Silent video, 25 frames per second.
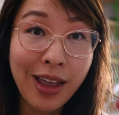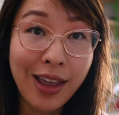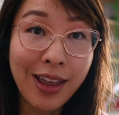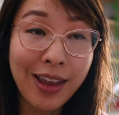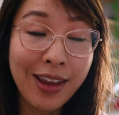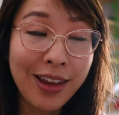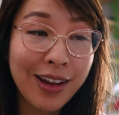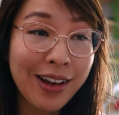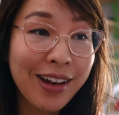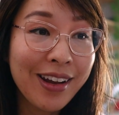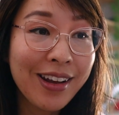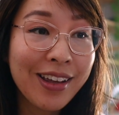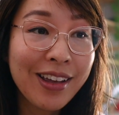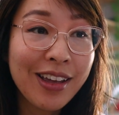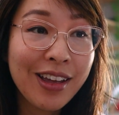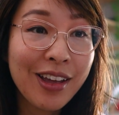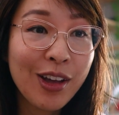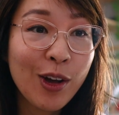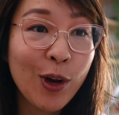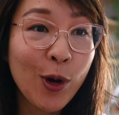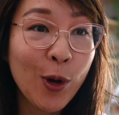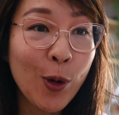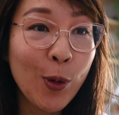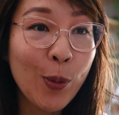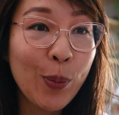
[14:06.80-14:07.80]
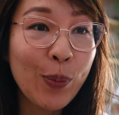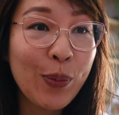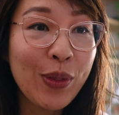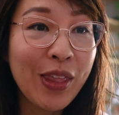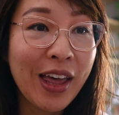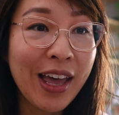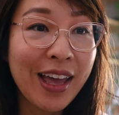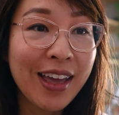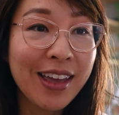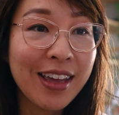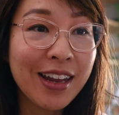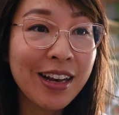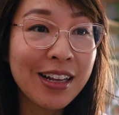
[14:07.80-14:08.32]
and hope
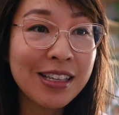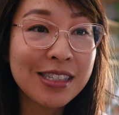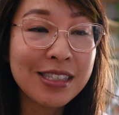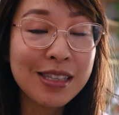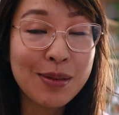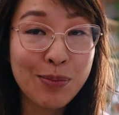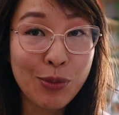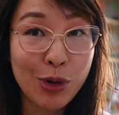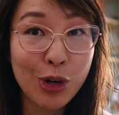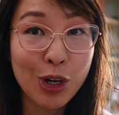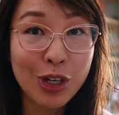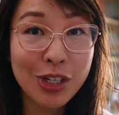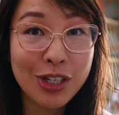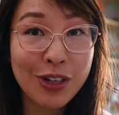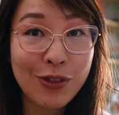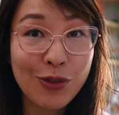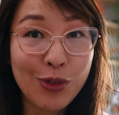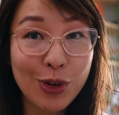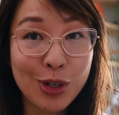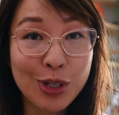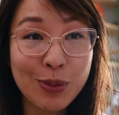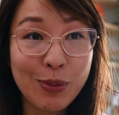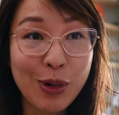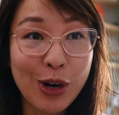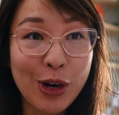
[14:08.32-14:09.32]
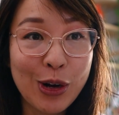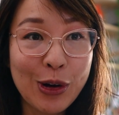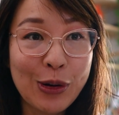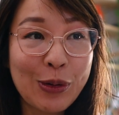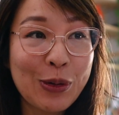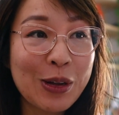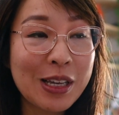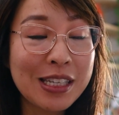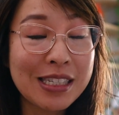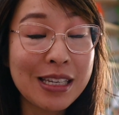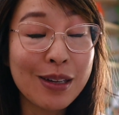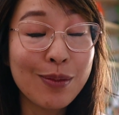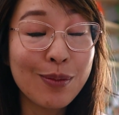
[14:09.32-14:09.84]
that it is the merch for tomorrow,
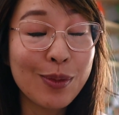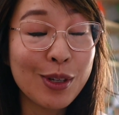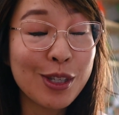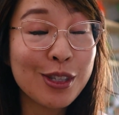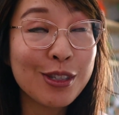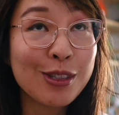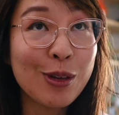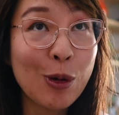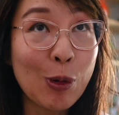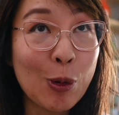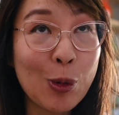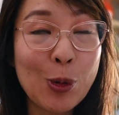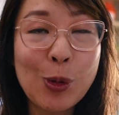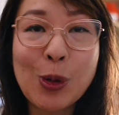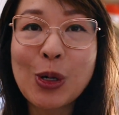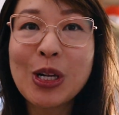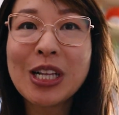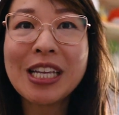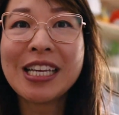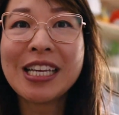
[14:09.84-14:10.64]
because that would be so cool.